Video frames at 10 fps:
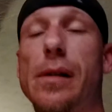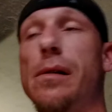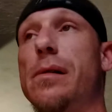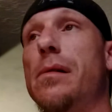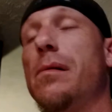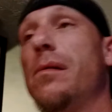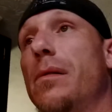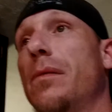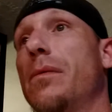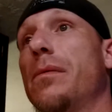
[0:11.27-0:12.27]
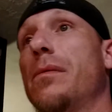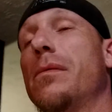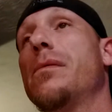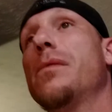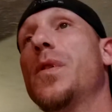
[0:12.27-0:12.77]
and
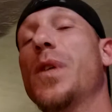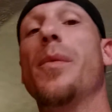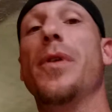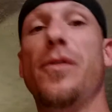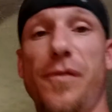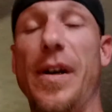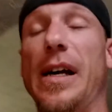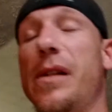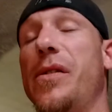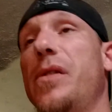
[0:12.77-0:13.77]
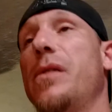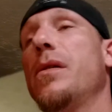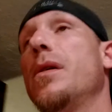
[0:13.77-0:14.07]
some of you fellas